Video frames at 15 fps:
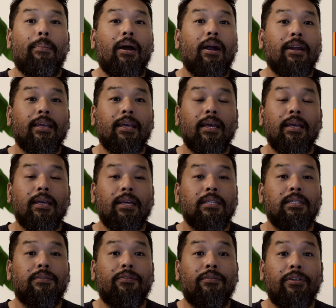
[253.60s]
parking
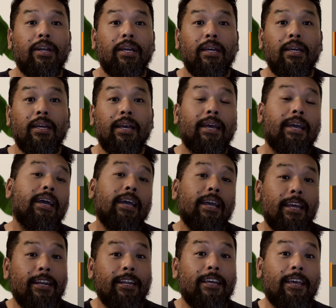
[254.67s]
is free
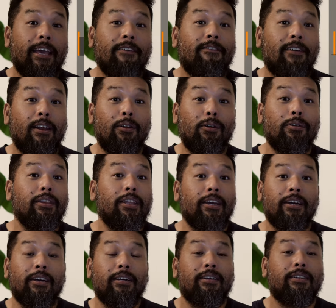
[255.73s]
in
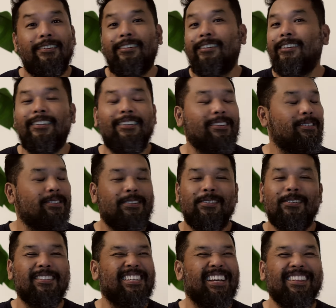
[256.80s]
Kefalonia. Good news,
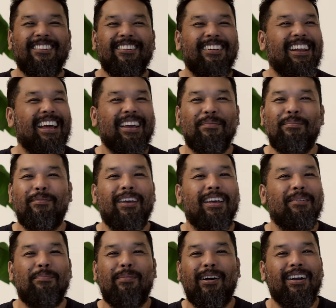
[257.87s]
because I don't like
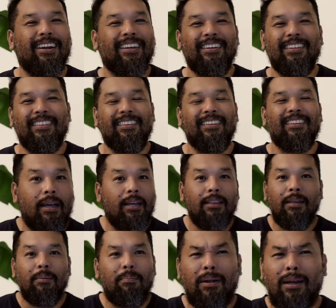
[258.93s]
paying parking. I
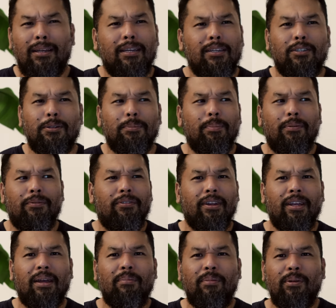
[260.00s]
think parking should be free